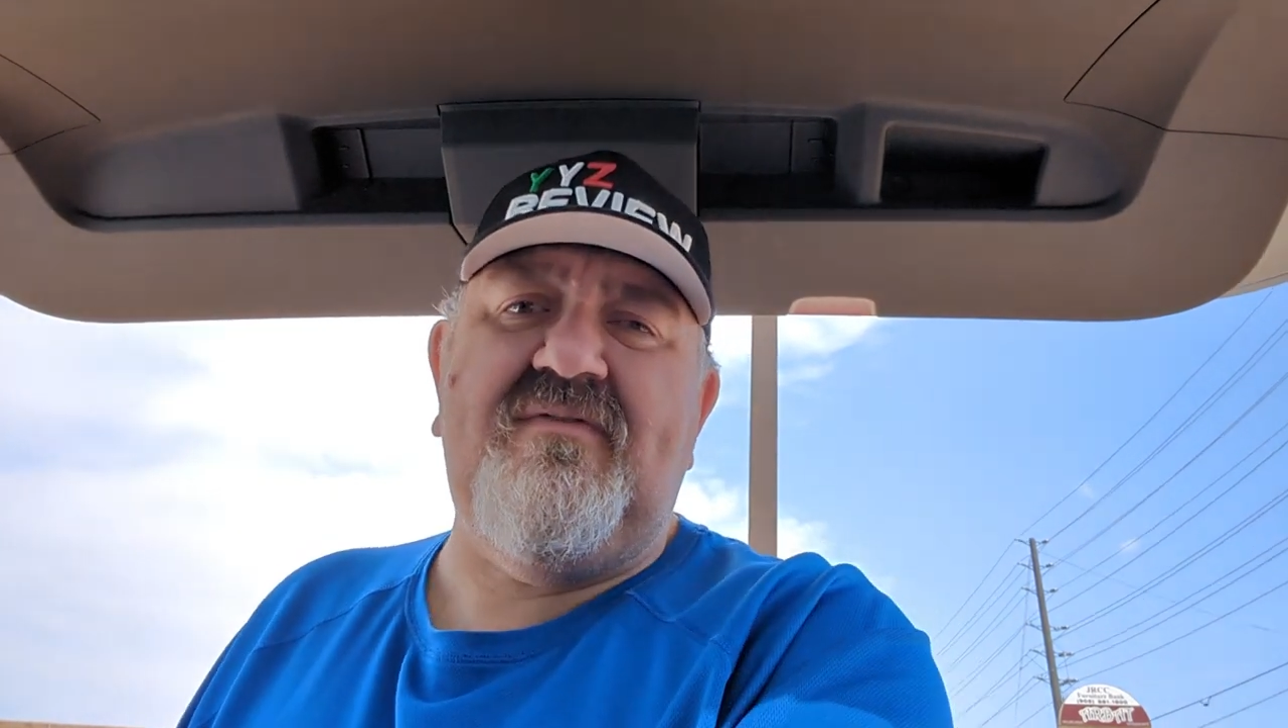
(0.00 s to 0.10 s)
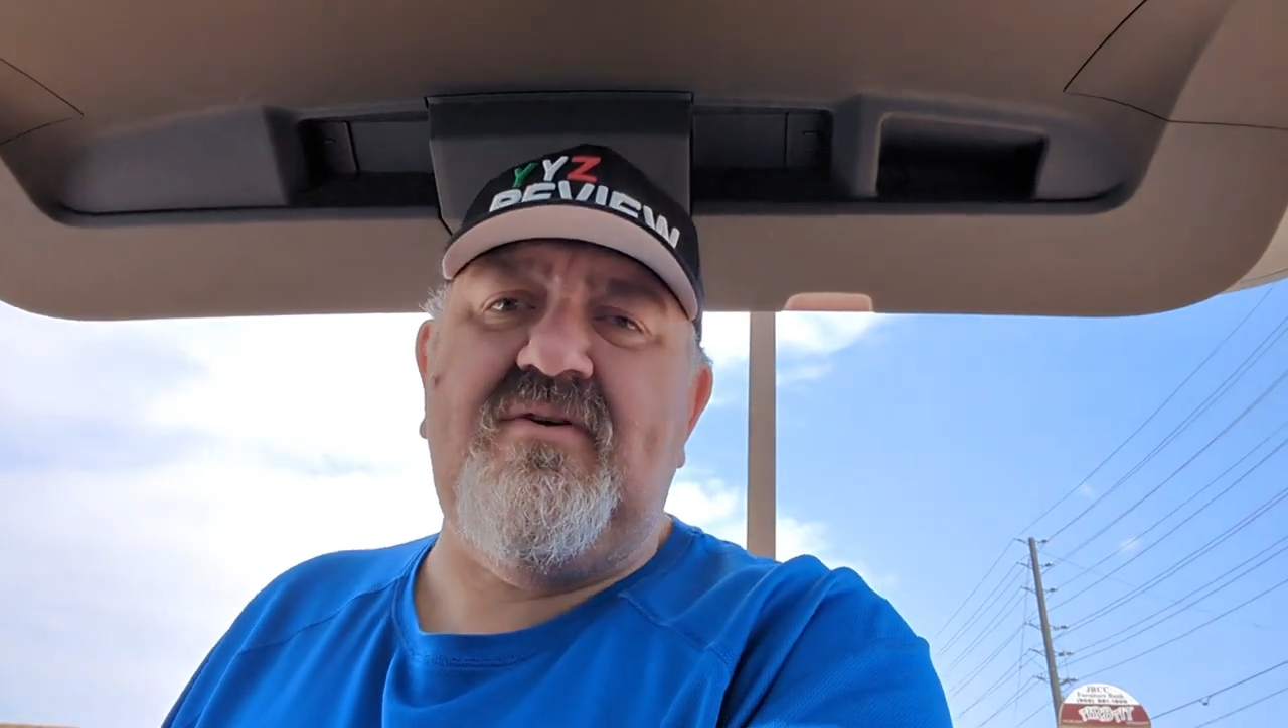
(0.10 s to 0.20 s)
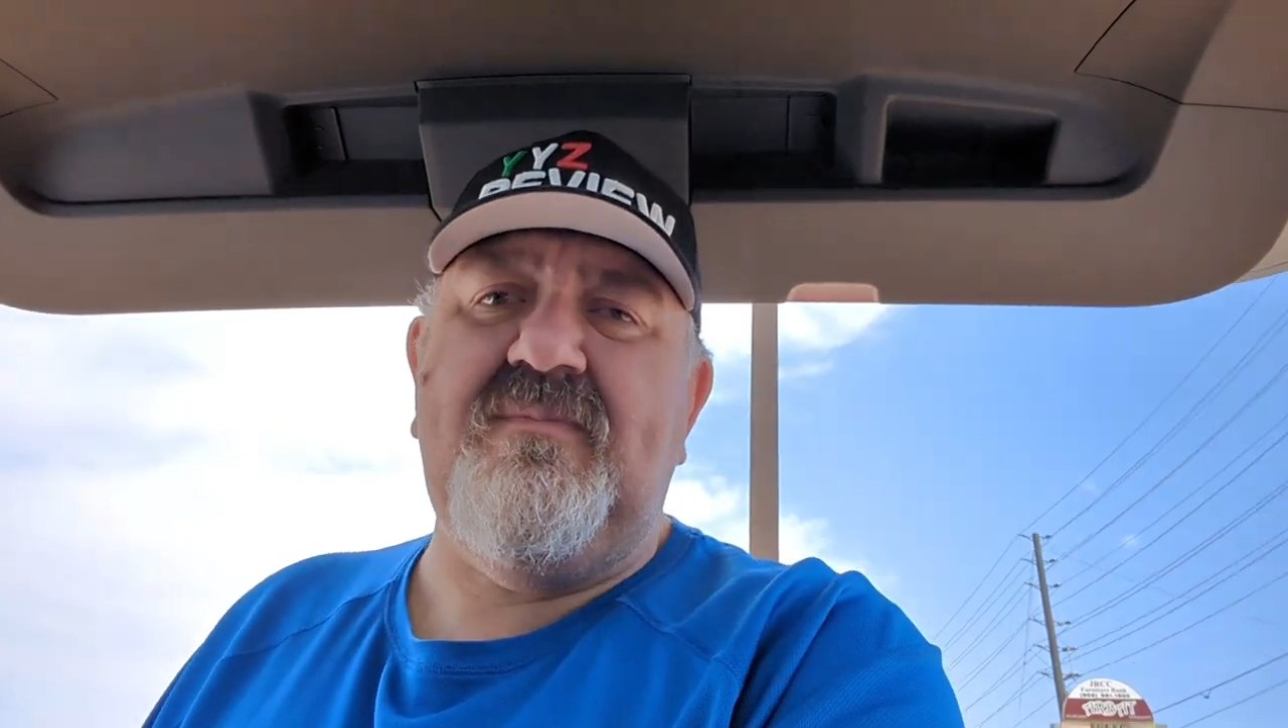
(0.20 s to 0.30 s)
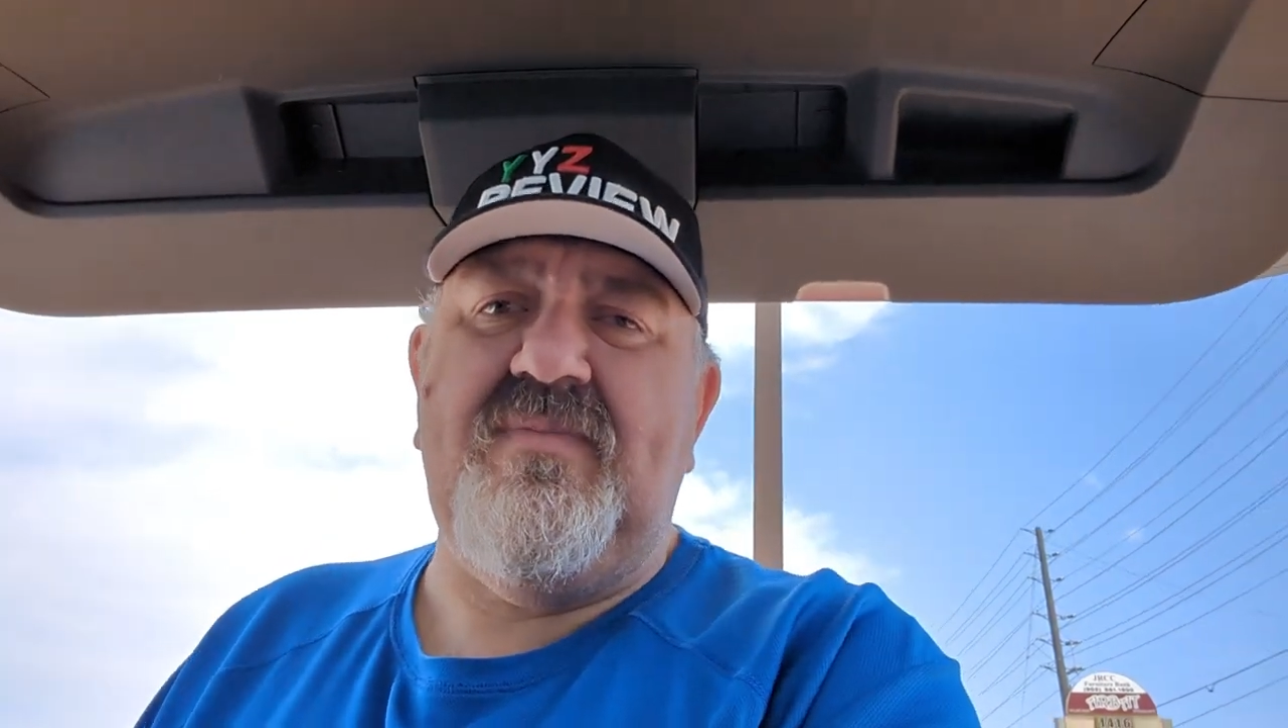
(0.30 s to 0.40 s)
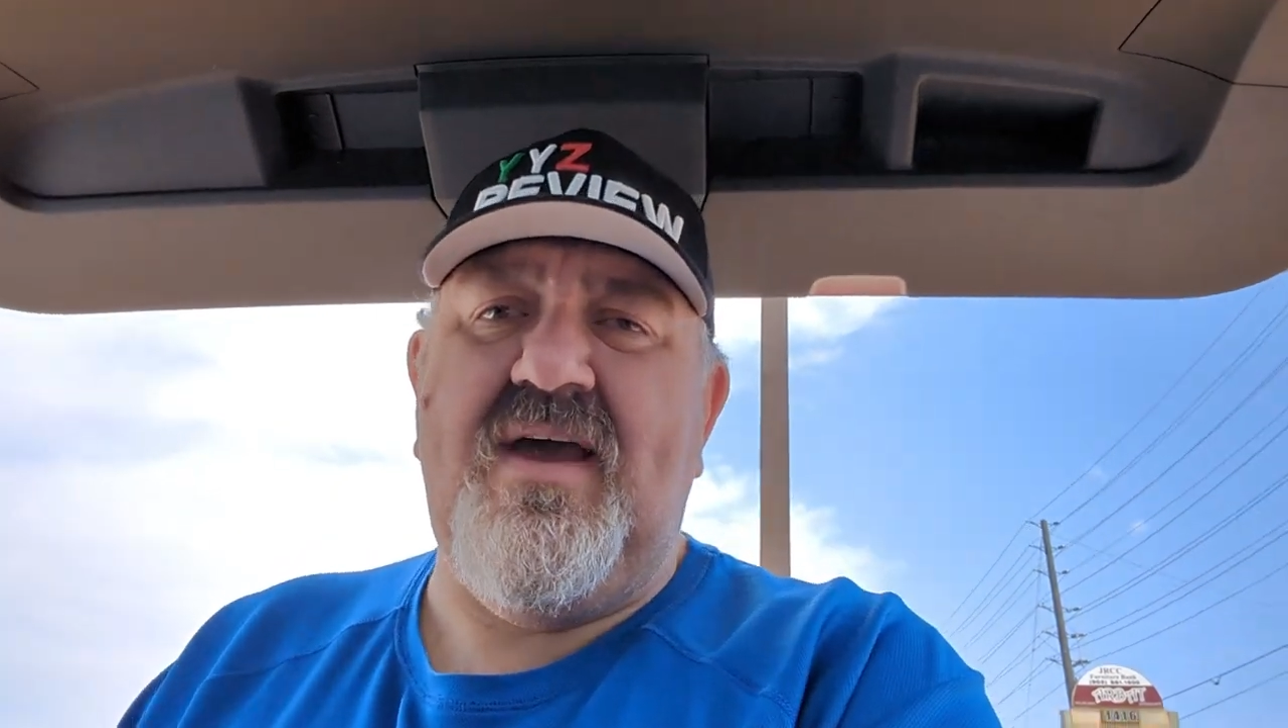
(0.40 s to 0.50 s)

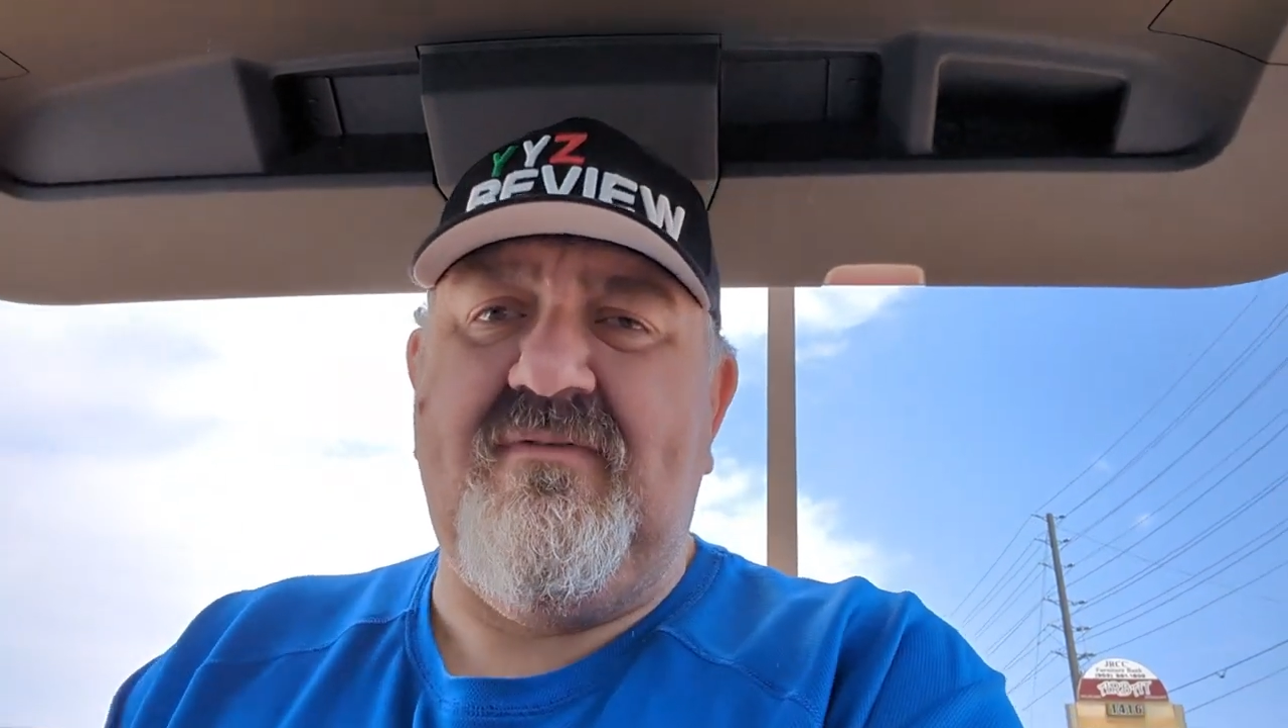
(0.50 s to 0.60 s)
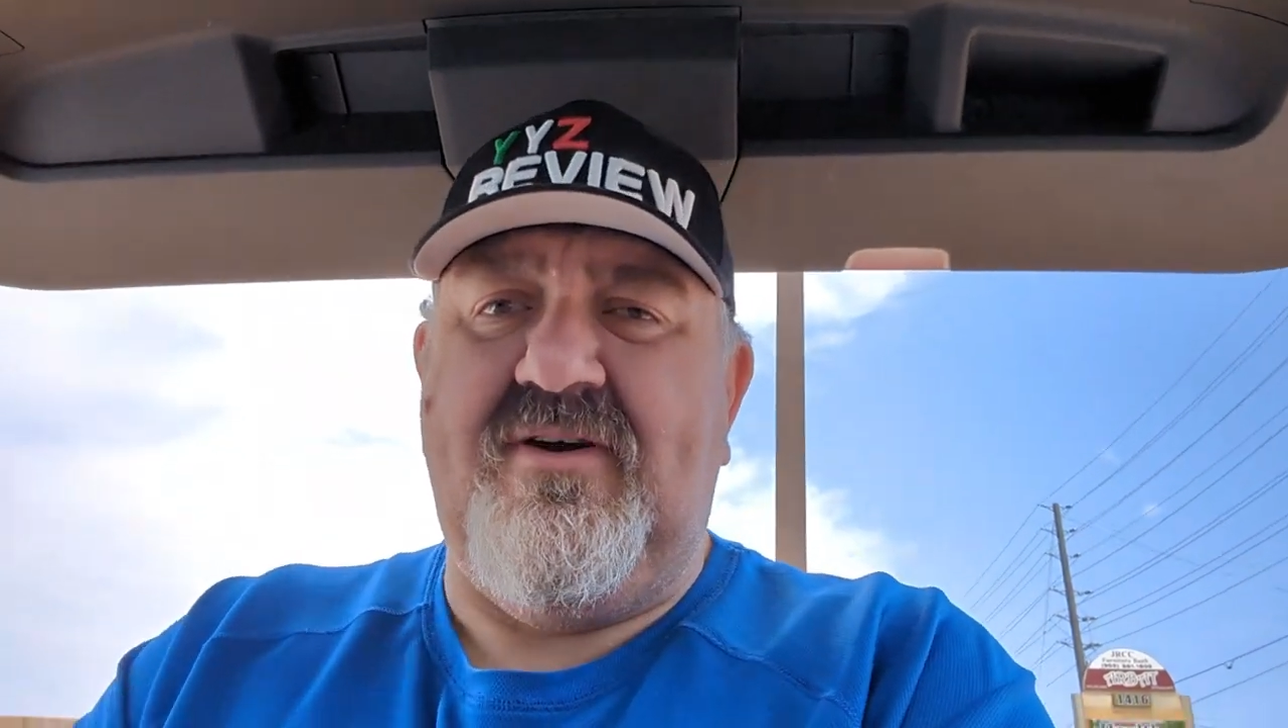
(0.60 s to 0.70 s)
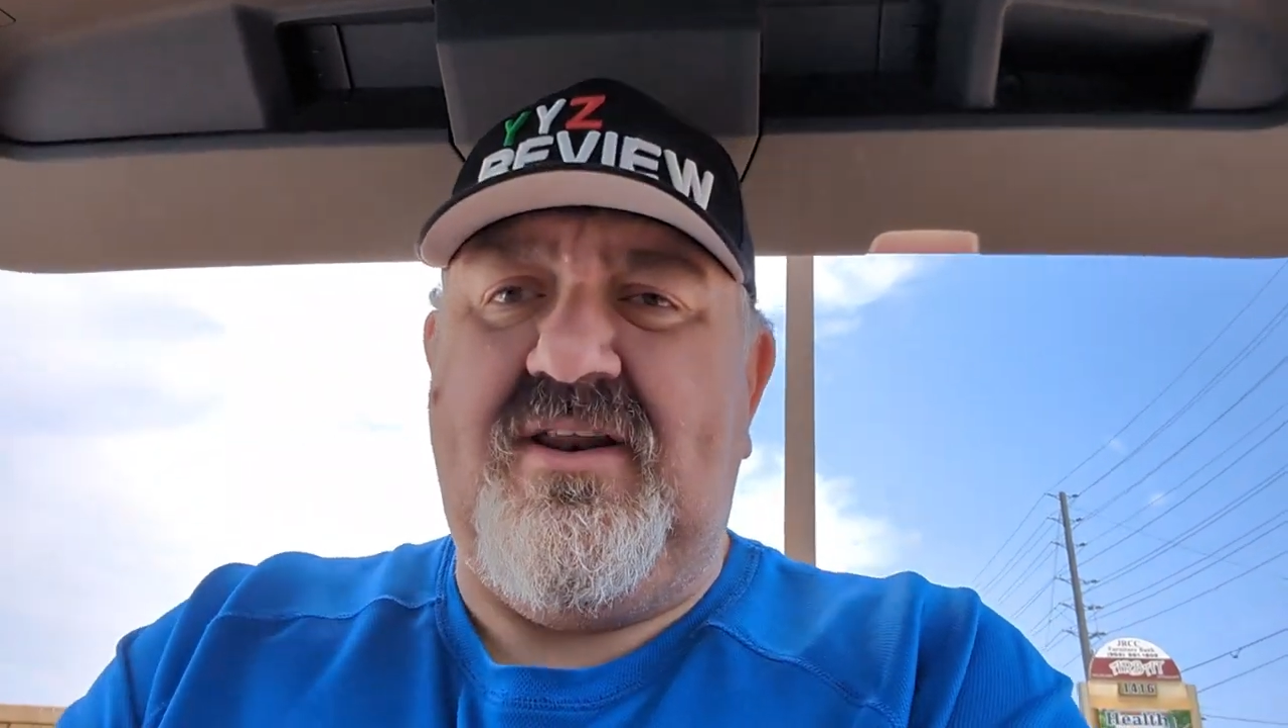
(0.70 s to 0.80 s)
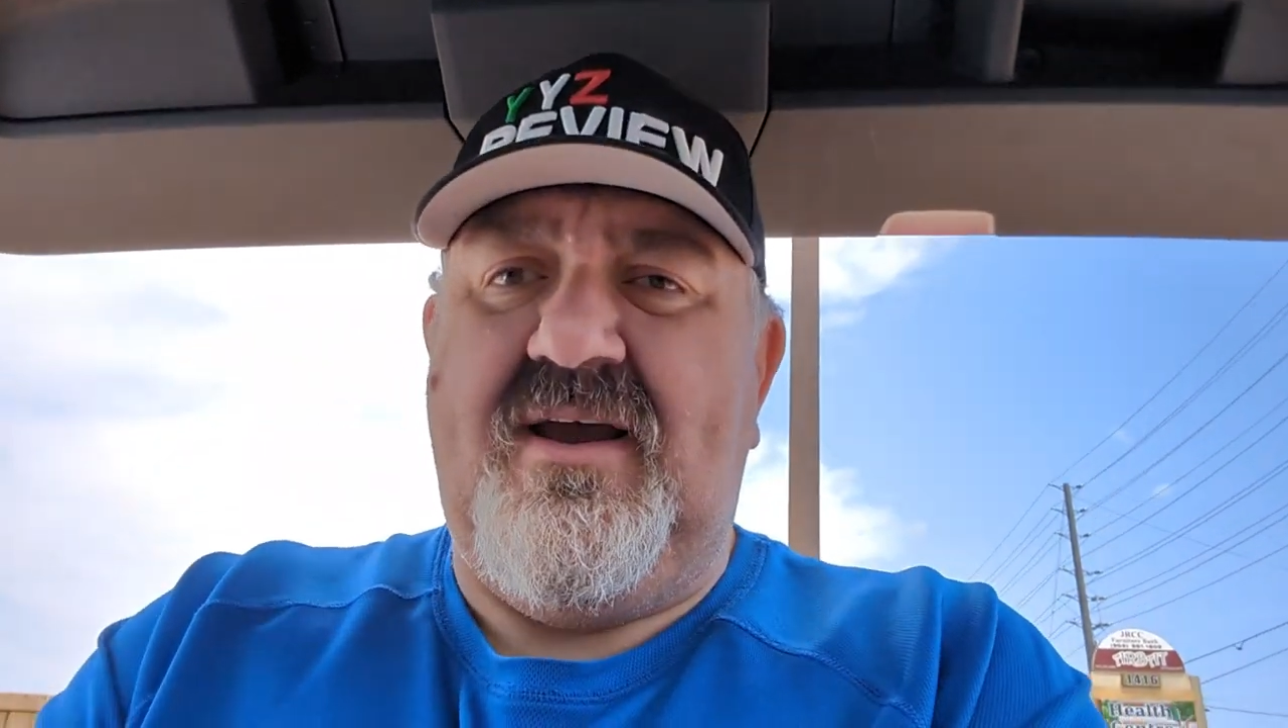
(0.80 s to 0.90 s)
Review. Have a good